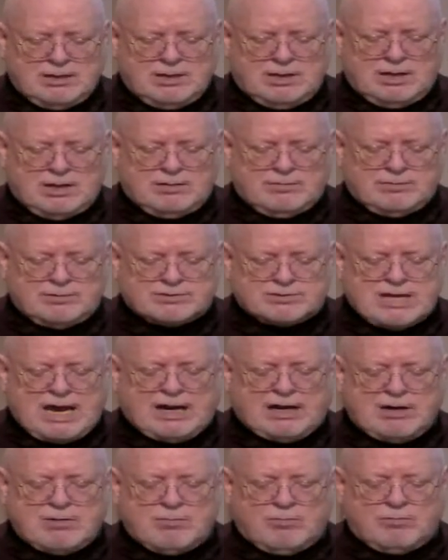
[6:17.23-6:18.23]
A
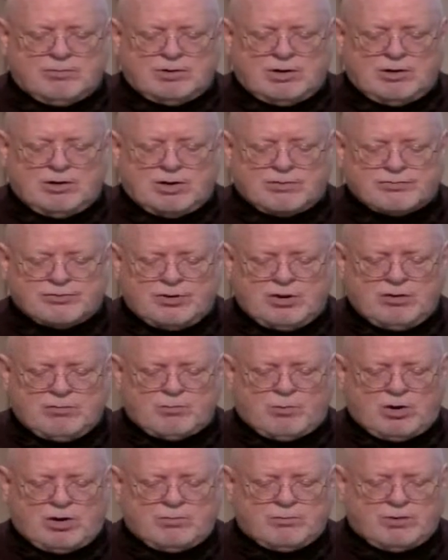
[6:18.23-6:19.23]
second or a
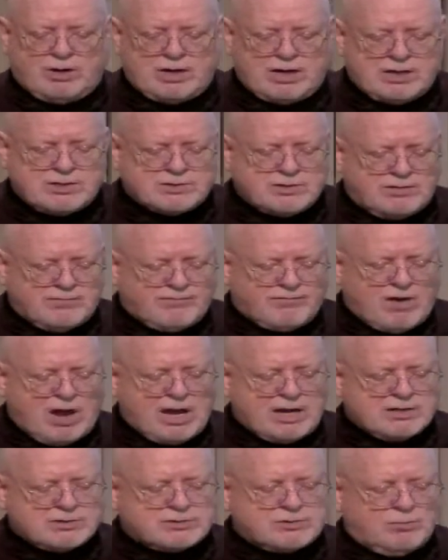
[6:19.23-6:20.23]
third word we need to
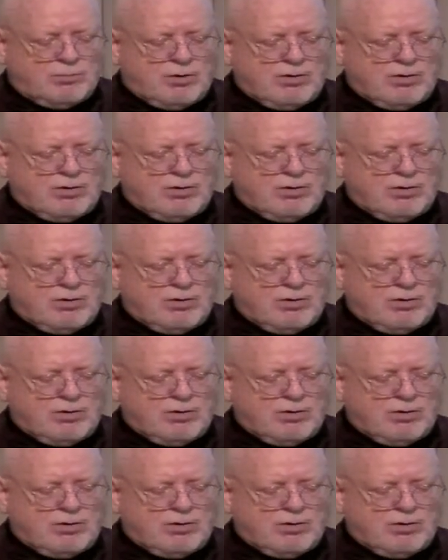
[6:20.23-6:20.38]
define is the